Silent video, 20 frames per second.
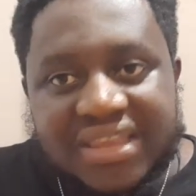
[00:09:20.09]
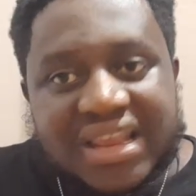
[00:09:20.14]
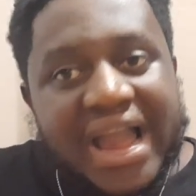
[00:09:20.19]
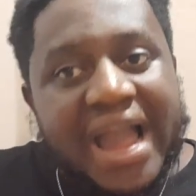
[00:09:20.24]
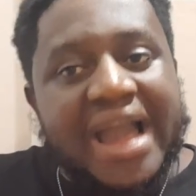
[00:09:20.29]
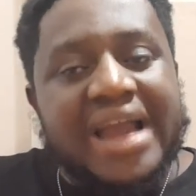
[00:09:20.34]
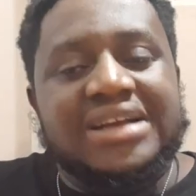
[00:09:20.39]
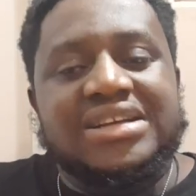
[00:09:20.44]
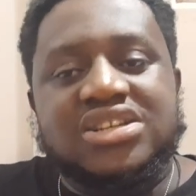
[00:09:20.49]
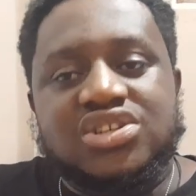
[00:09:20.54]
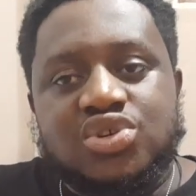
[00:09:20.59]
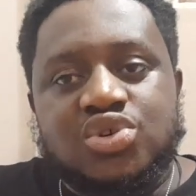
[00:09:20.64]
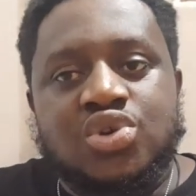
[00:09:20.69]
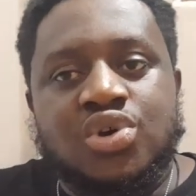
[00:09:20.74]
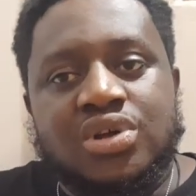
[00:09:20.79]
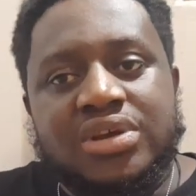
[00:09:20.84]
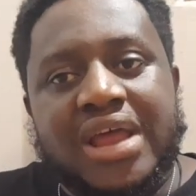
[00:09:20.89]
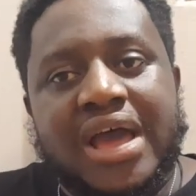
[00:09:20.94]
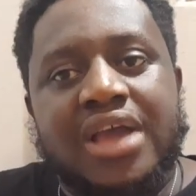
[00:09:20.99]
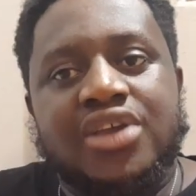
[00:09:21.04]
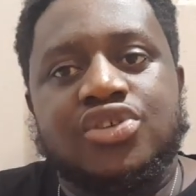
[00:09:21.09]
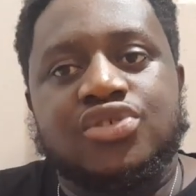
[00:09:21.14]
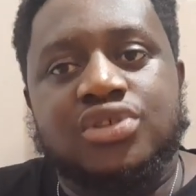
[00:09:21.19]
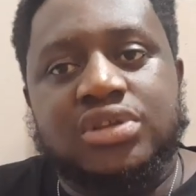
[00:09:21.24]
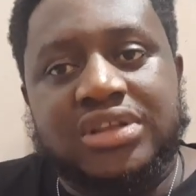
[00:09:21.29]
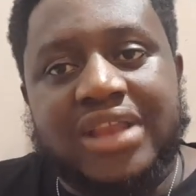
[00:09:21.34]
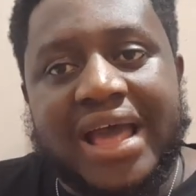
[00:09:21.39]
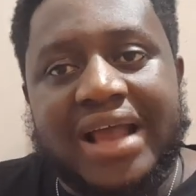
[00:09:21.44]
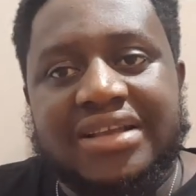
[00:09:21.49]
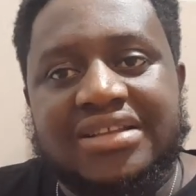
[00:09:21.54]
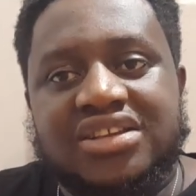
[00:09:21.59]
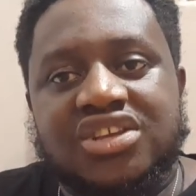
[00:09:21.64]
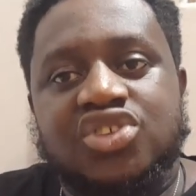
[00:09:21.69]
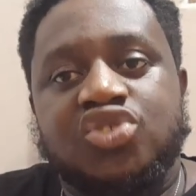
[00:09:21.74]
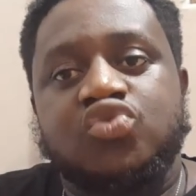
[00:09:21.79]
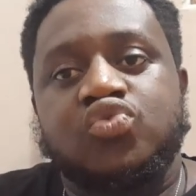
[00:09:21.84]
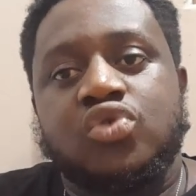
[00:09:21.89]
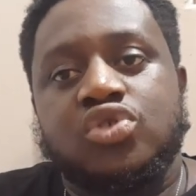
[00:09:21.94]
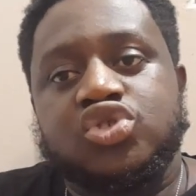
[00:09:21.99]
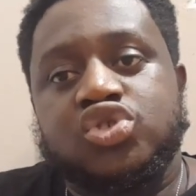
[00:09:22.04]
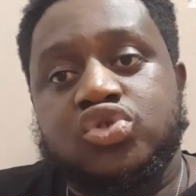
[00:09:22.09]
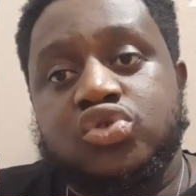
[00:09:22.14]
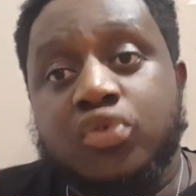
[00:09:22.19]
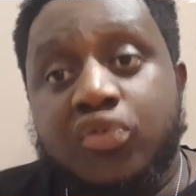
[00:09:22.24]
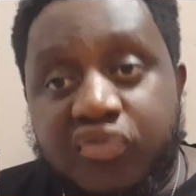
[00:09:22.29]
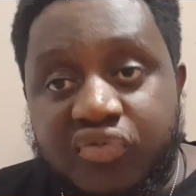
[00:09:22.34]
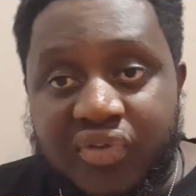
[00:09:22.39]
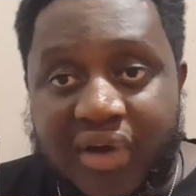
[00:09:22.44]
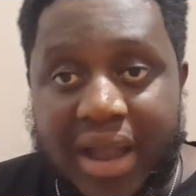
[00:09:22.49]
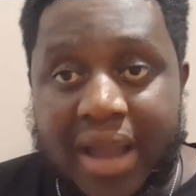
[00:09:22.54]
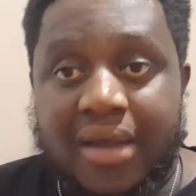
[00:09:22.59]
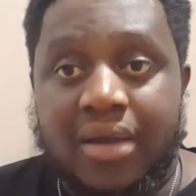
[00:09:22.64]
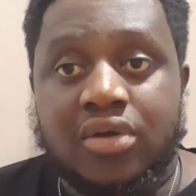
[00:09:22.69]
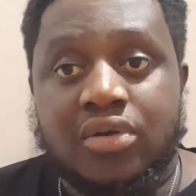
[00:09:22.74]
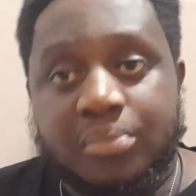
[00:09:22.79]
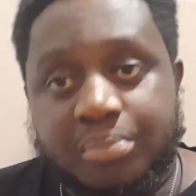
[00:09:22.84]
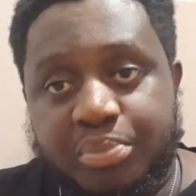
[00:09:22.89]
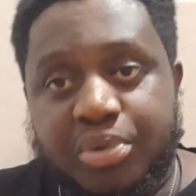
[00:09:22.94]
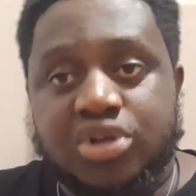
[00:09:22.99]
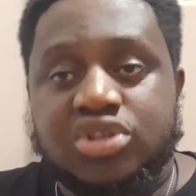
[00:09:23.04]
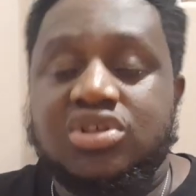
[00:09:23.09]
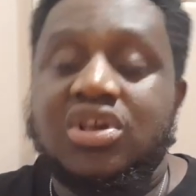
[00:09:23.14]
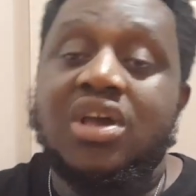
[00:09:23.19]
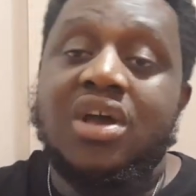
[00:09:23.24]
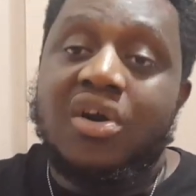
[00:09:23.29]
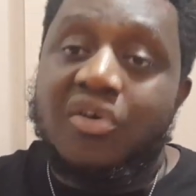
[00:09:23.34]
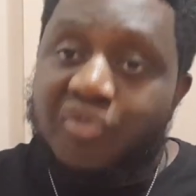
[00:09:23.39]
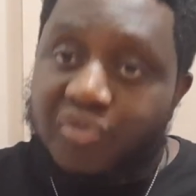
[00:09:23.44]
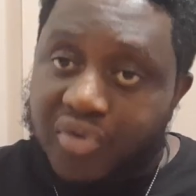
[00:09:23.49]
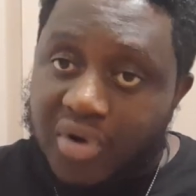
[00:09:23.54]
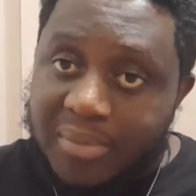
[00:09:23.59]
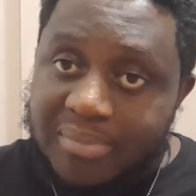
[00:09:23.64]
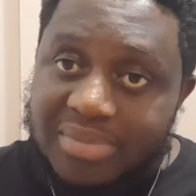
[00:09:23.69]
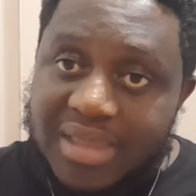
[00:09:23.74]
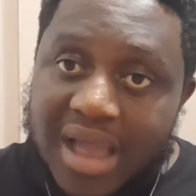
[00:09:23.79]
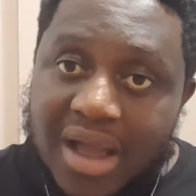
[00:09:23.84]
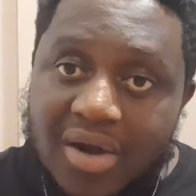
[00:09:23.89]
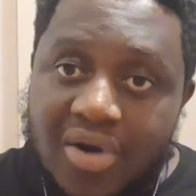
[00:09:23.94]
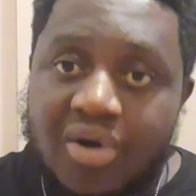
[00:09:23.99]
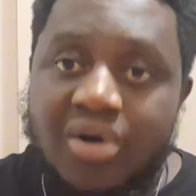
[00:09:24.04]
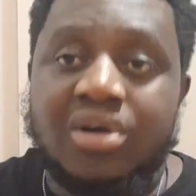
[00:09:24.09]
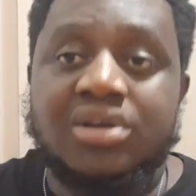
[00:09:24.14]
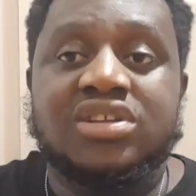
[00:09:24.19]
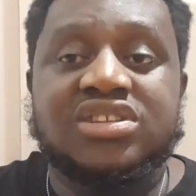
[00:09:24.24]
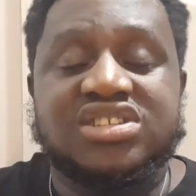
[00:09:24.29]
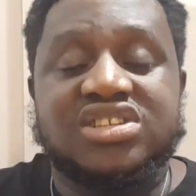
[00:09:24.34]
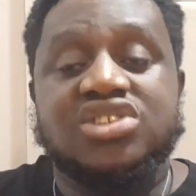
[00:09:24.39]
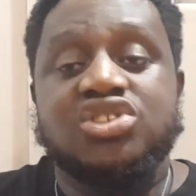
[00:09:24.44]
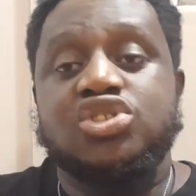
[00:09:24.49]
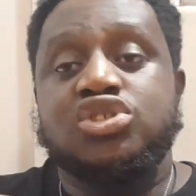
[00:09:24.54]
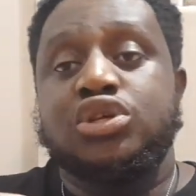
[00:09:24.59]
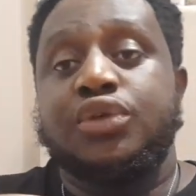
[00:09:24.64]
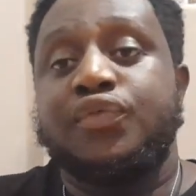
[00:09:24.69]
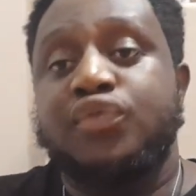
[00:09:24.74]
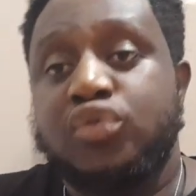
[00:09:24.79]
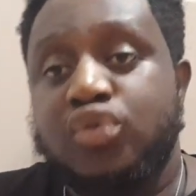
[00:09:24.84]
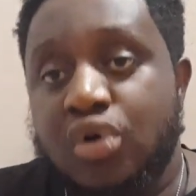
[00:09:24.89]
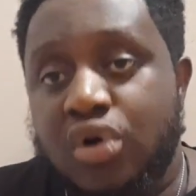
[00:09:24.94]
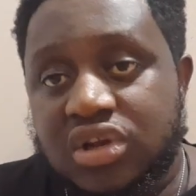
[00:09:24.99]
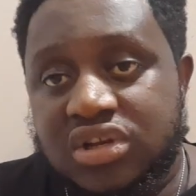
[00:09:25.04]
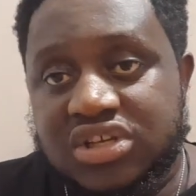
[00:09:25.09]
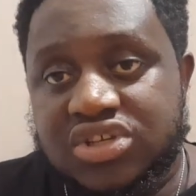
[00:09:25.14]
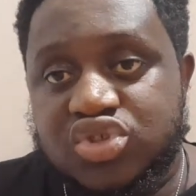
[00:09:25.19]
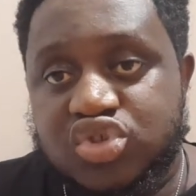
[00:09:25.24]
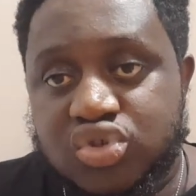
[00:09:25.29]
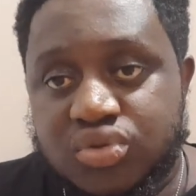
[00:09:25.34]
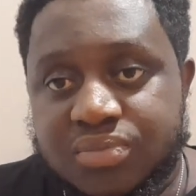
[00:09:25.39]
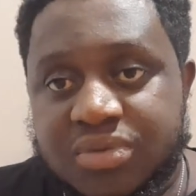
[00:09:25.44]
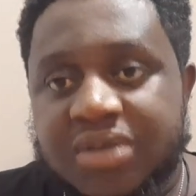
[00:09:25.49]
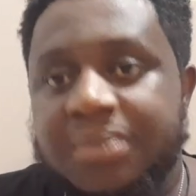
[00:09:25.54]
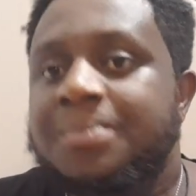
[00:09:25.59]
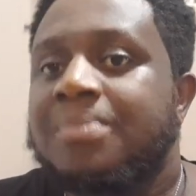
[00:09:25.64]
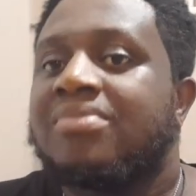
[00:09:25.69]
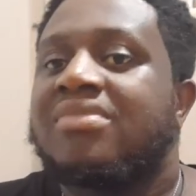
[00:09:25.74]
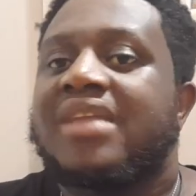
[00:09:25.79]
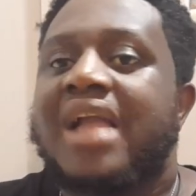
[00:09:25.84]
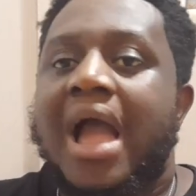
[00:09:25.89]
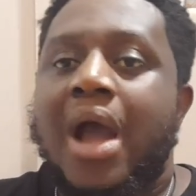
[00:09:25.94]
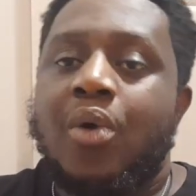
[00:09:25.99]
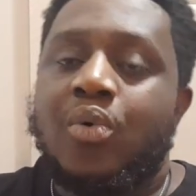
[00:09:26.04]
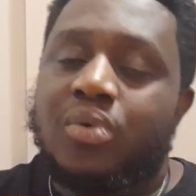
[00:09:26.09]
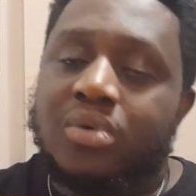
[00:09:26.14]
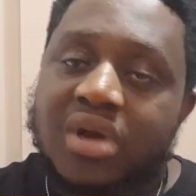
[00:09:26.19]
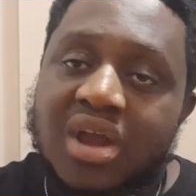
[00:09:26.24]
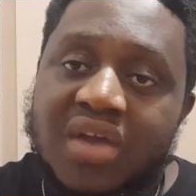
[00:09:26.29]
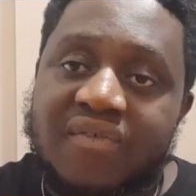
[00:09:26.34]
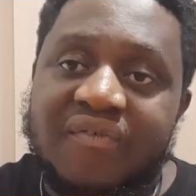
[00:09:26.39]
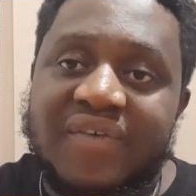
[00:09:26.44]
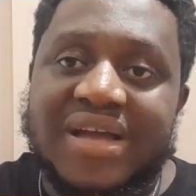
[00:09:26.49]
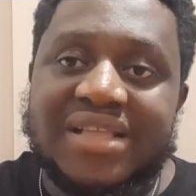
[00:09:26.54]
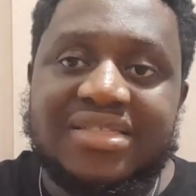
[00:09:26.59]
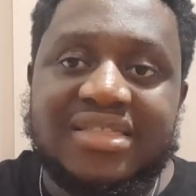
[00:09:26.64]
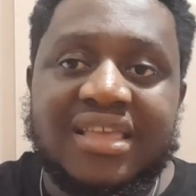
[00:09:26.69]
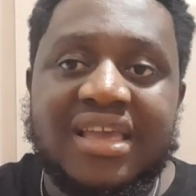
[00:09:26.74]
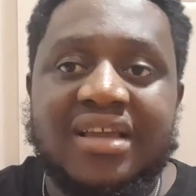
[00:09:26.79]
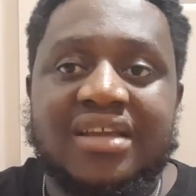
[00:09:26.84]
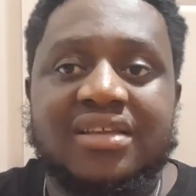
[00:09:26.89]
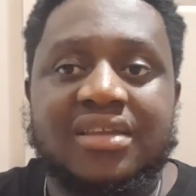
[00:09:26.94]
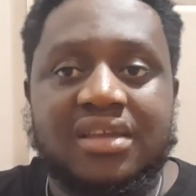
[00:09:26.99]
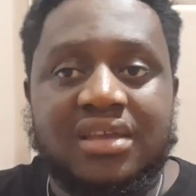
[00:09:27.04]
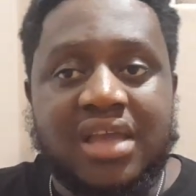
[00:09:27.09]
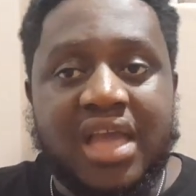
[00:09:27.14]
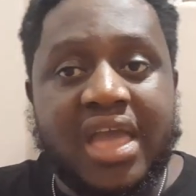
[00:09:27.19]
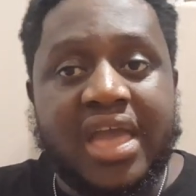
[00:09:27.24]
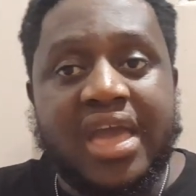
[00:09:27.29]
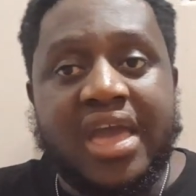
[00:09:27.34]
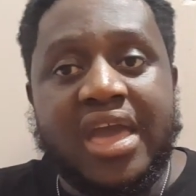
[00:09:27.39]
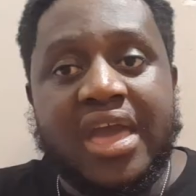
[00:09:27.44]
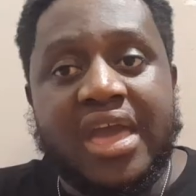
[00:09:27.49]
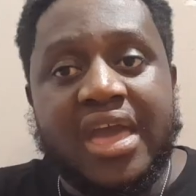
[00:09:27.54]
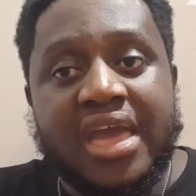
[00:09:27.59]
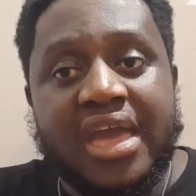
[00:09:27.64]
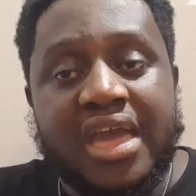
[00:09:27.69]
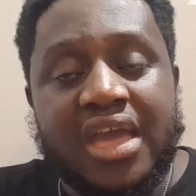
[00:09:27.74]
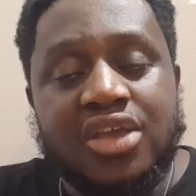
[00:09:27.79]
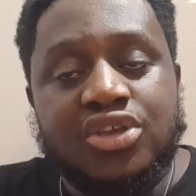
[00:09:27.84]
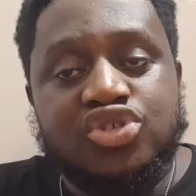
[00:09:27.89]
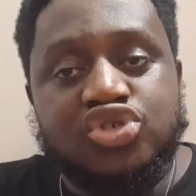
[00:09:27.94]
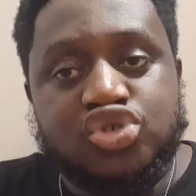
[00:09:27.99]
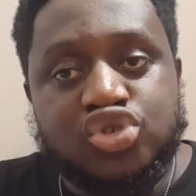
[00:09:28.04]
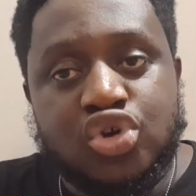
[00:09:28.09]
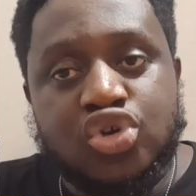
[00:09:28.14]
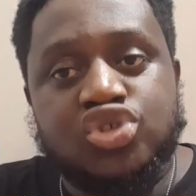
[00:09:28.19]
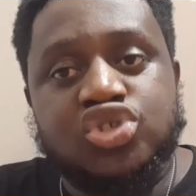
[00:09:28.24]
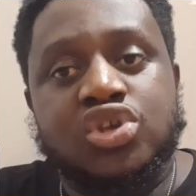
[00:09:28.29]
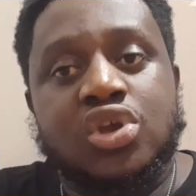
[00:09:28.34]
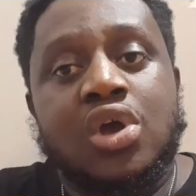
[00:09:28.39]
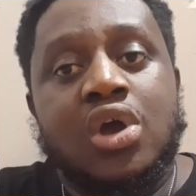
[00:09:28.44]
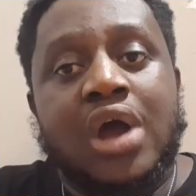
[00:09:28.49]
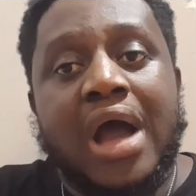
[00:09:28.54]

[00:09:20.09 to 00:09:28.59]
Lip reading: I didn't know that it was too far. But from now on, since you've told it to me, I will never take jokes.